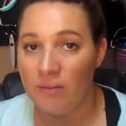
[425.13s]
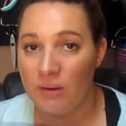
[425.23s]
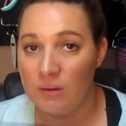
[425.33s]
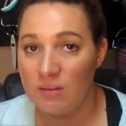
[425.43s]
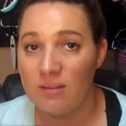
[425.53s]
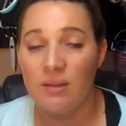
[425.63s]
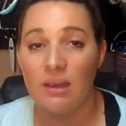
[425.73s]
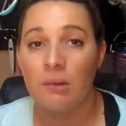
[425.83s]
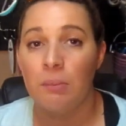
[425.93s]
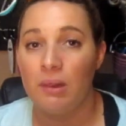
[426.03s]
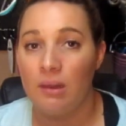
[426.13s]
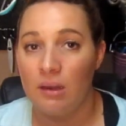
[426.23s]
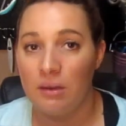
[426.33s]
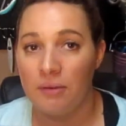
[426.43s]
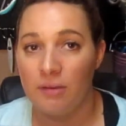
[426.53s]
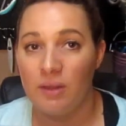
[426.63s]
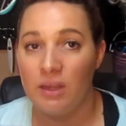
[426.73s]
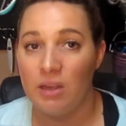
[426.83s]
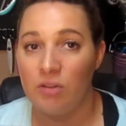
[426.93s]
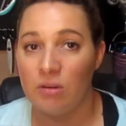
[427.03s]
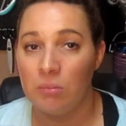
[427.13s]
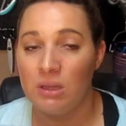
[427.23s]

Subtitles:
very sick by the end of our vacation,